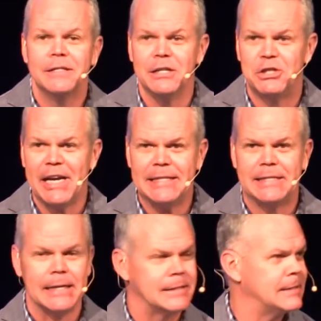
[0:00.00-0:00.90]
to
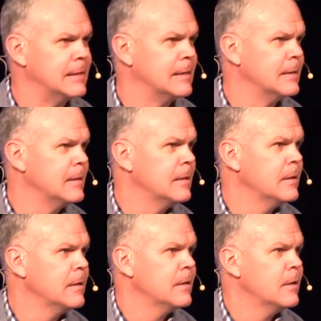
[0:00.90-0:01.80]
Jesus.
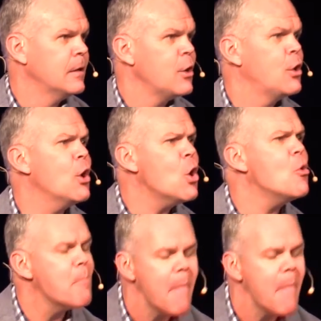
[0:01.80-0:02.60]
You